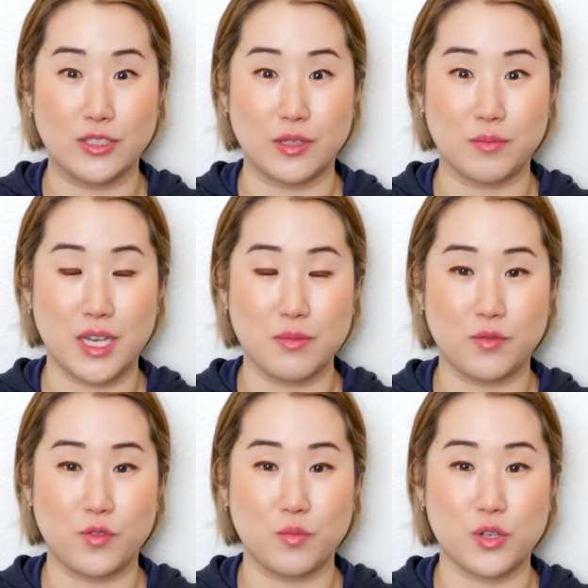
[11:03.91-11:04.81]
Sometimes,
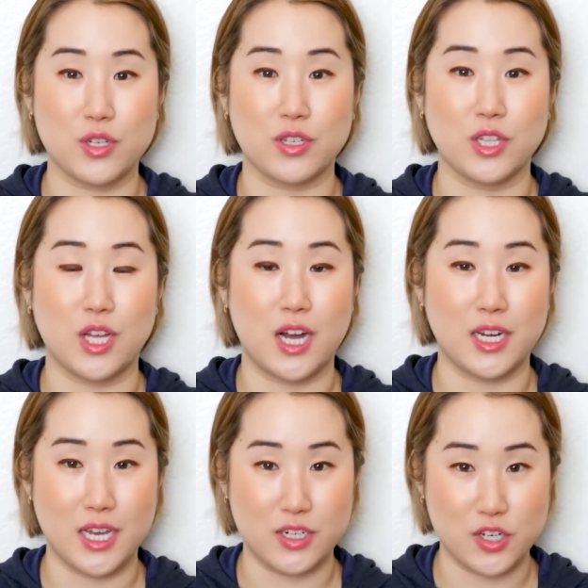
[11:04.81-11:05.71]
if you pushed a lot
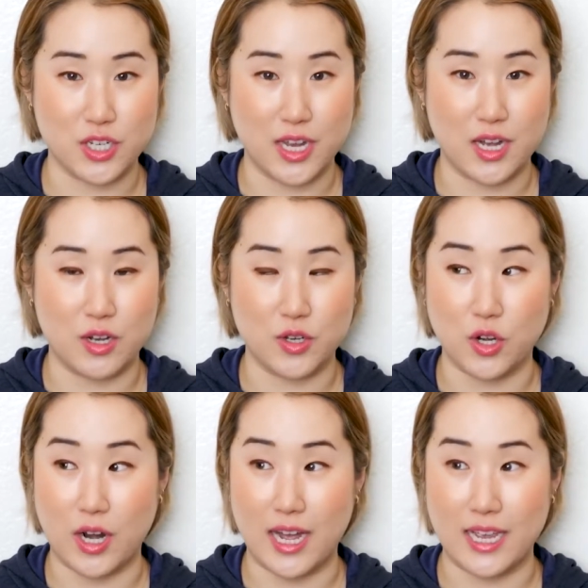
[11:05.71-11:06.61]
of energy out,
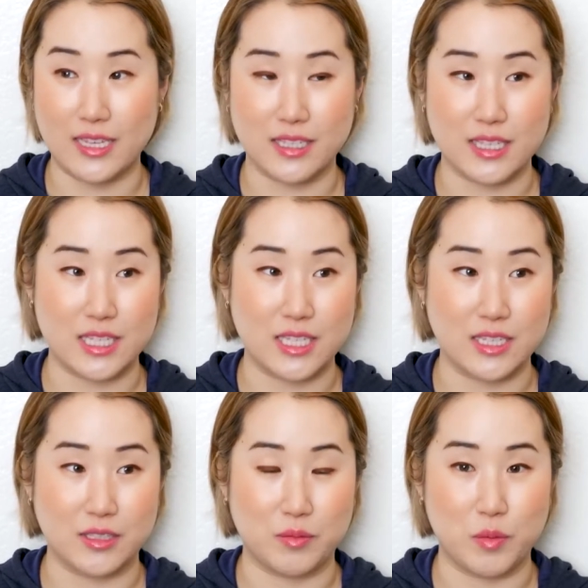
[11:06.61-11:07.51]
your eyes can see a
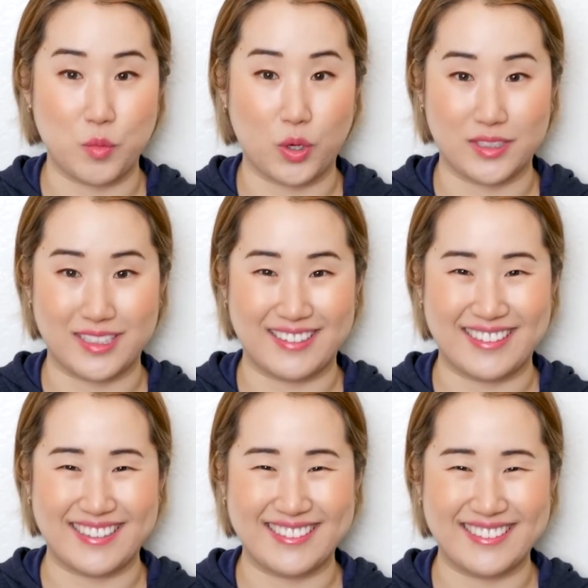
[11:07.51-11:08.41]
little bit more
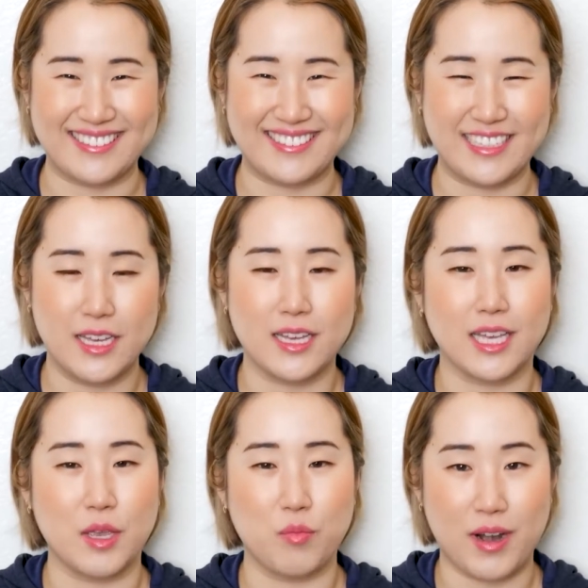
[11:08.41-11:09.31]
clearly.
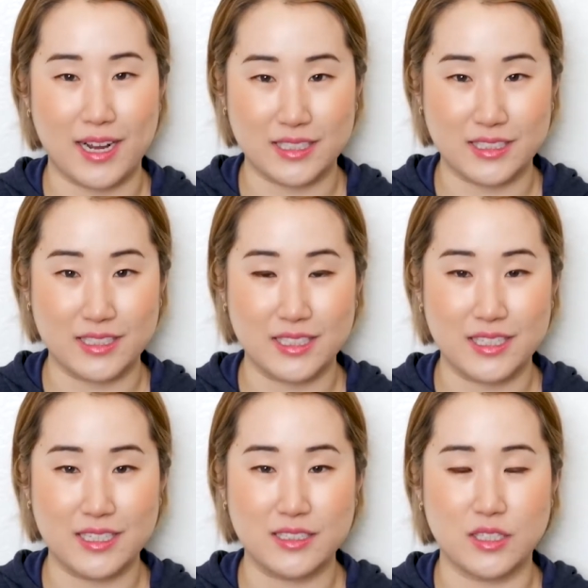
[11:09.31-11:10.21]
Keep practicing
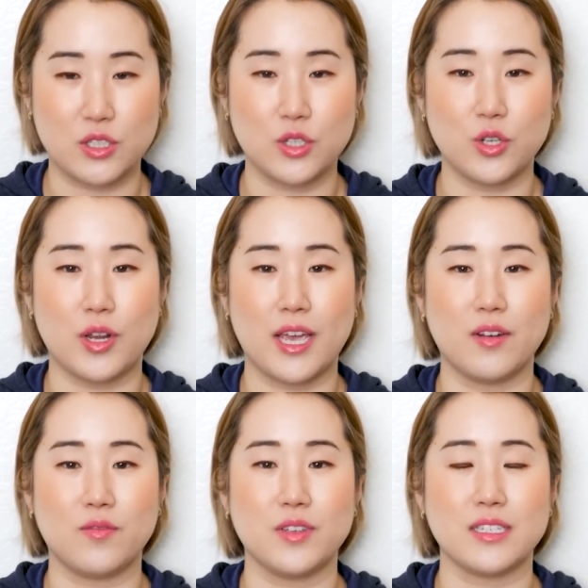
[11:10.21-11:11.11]
this until your
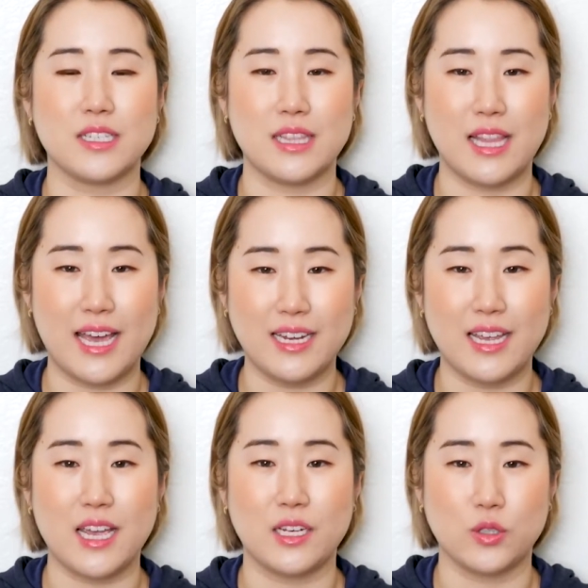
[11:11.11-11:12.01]
head feels light
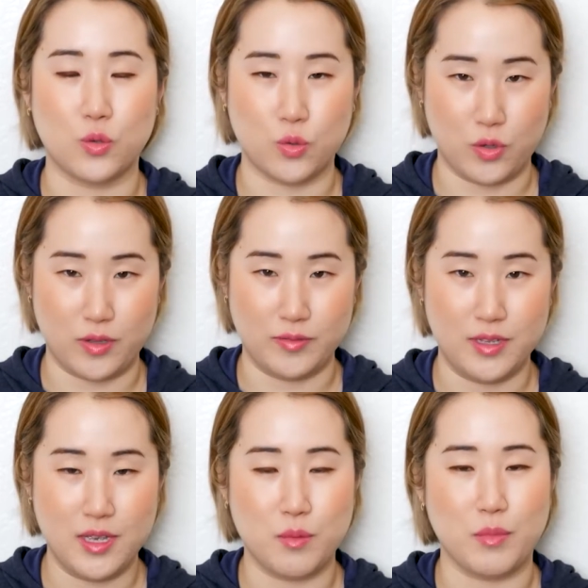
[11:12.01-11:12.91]
and cool.
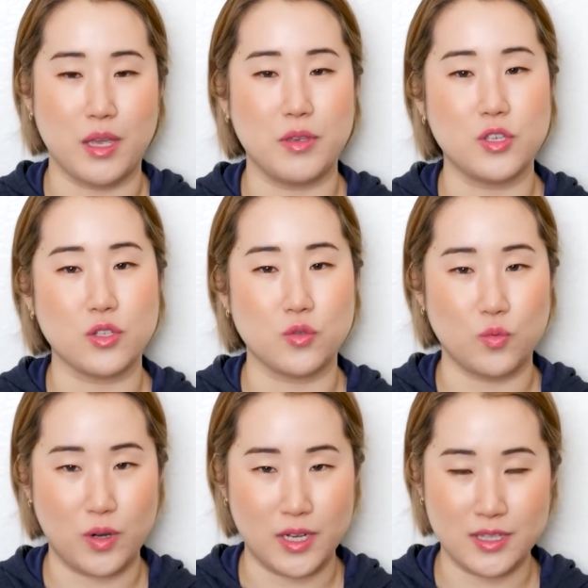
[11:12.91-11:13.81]
Maybe just
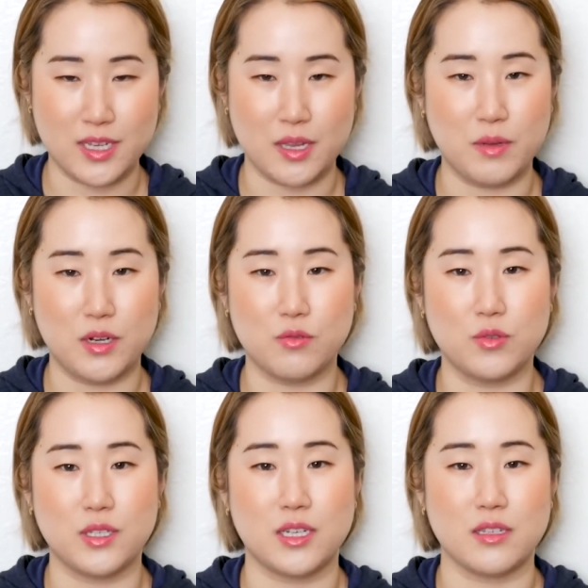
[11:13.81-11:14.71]
one 10 minute
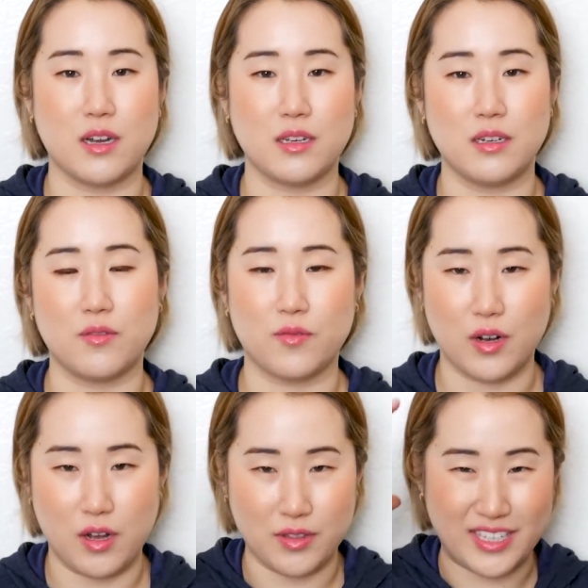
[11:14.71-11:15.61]
routine is not enough for
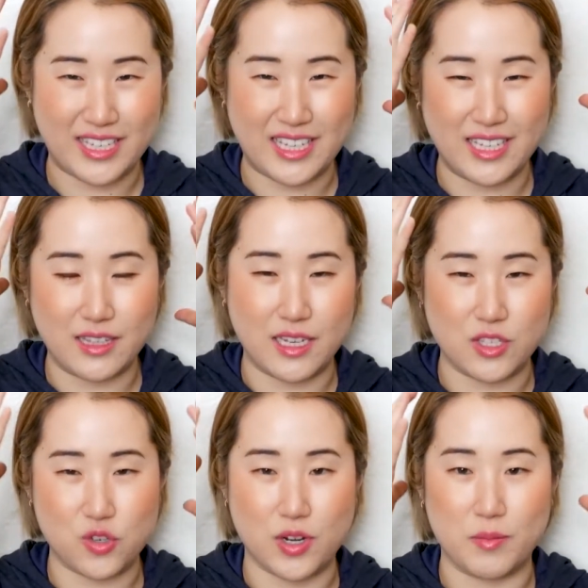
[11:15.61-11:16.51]
all the heat
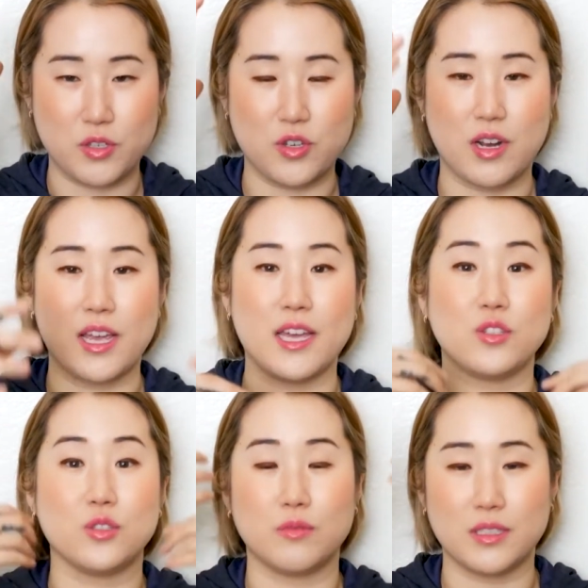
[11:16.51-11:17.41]
that's trapped in your head
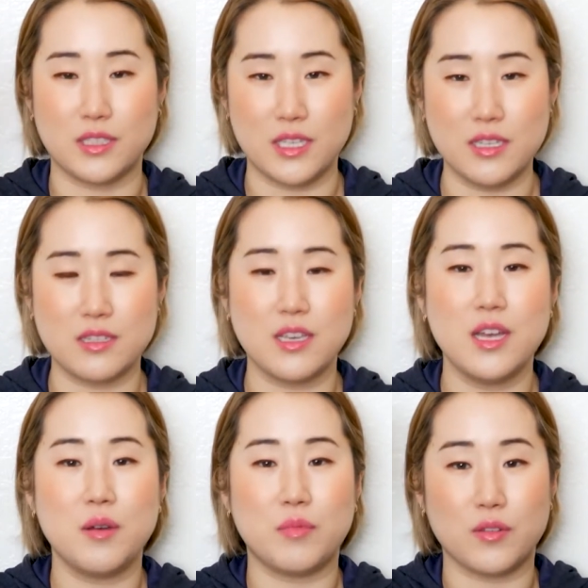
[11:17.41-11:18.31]
to release.
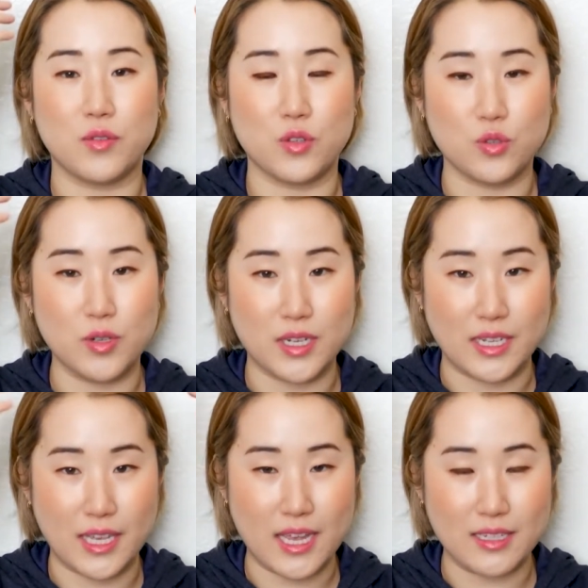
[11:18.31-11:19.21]
But if you do it
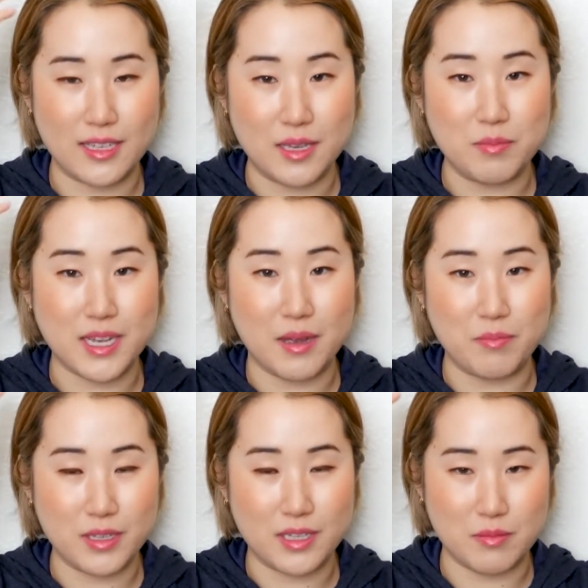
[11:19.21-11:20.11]
again, keep
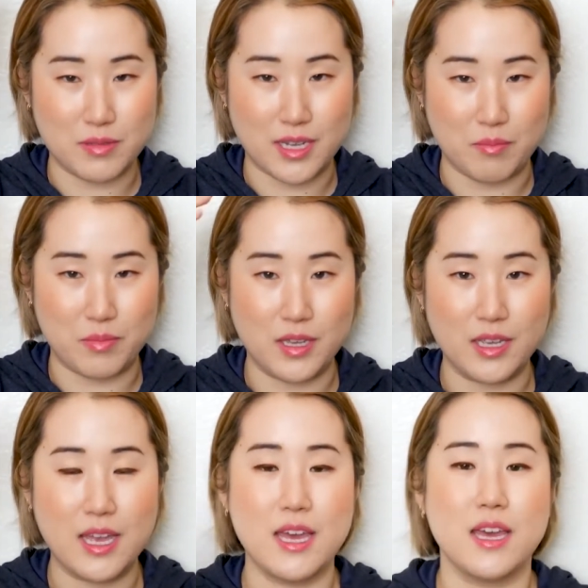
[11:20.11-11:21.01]
tapping, keep
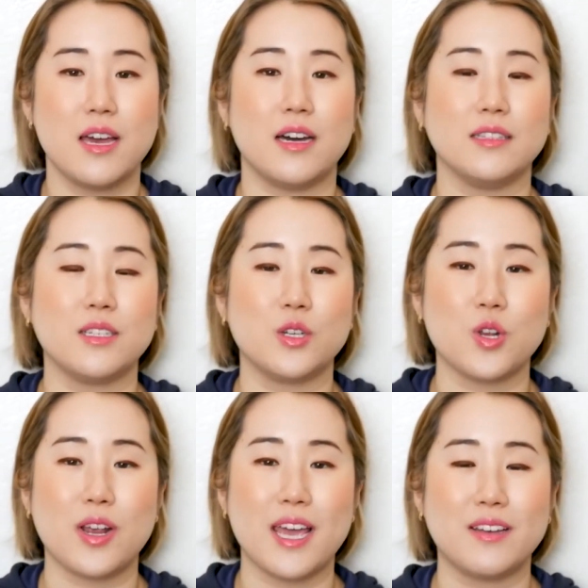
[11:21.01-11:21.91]
tapping until
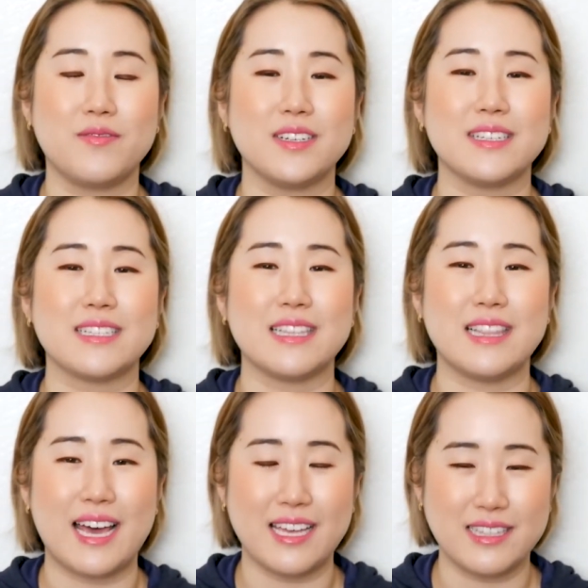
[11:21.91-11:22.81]
your head feels
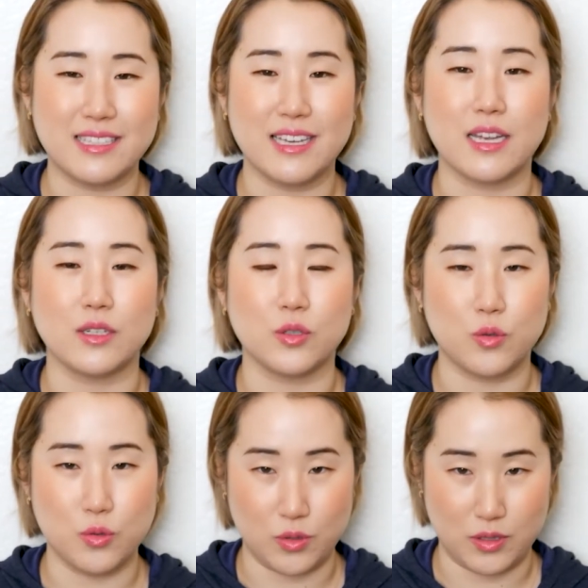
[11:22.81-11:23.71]
light and
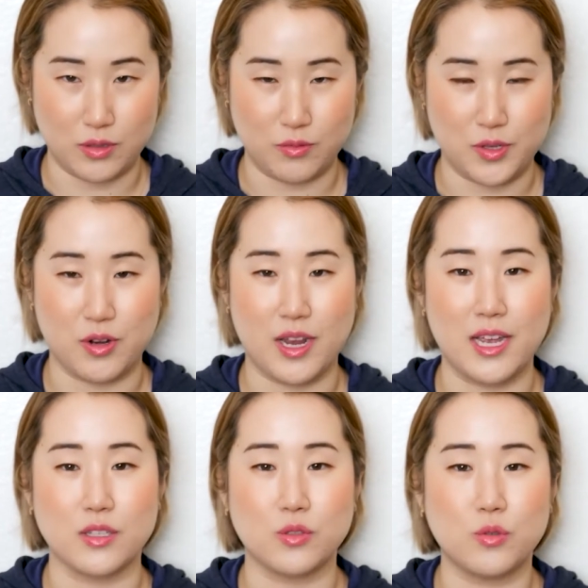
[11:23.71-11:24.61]
cool. When your
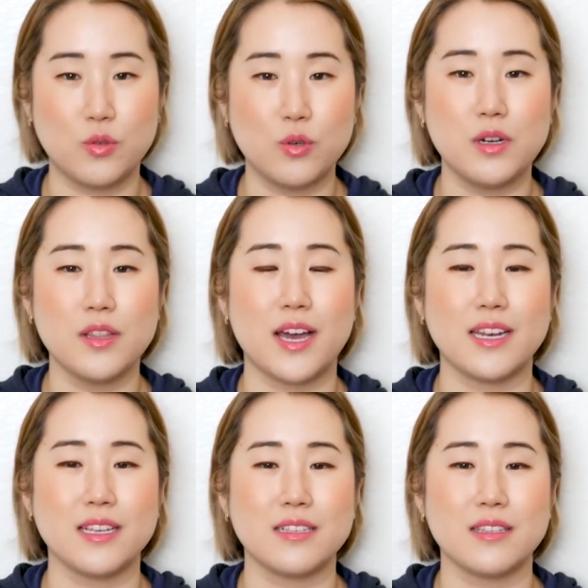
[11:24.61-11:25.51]
head is cool,
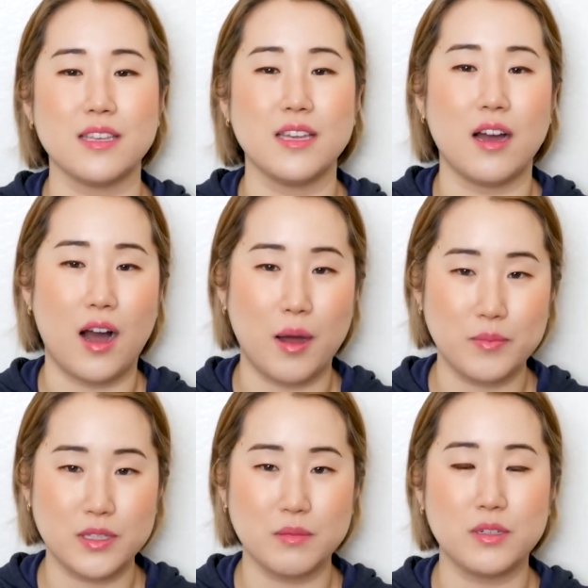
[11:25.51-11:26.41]
that is the
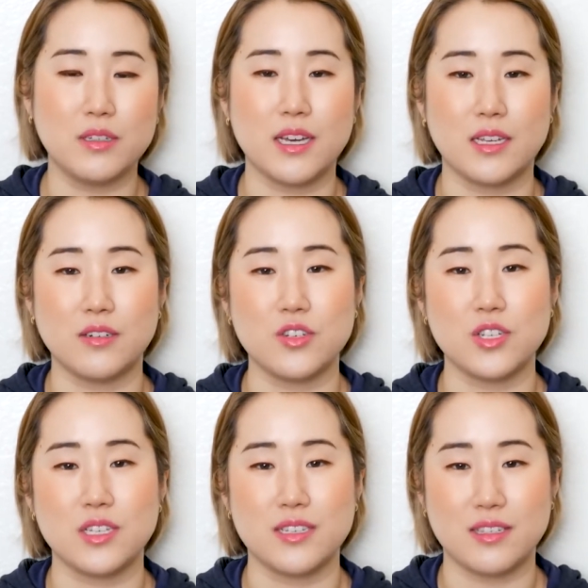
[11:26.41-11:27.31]
optimal
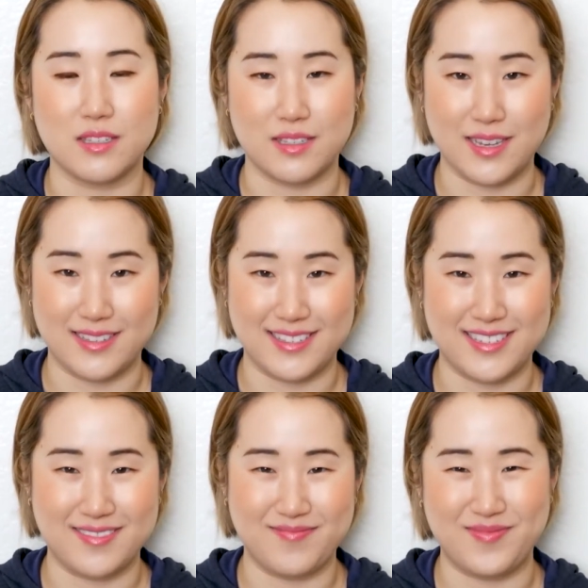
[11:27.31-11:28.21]
energy state.